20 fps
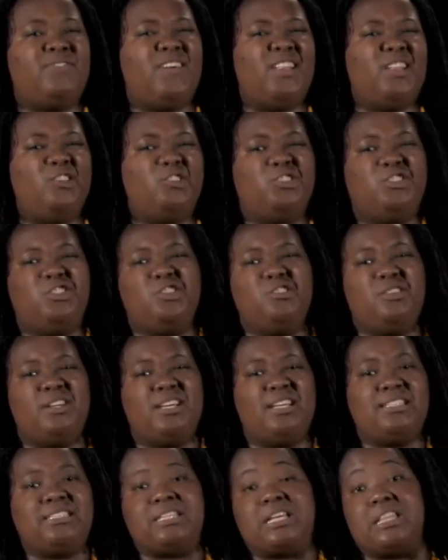fellow
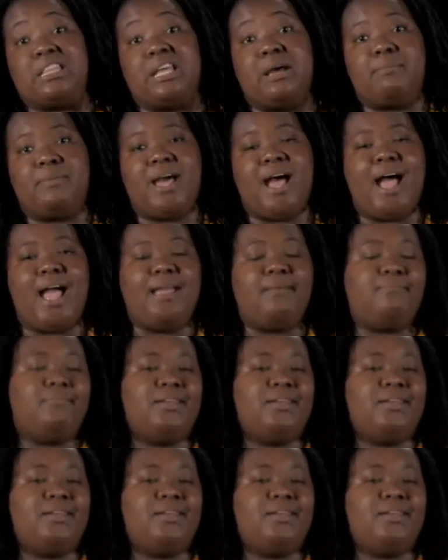students, alumni,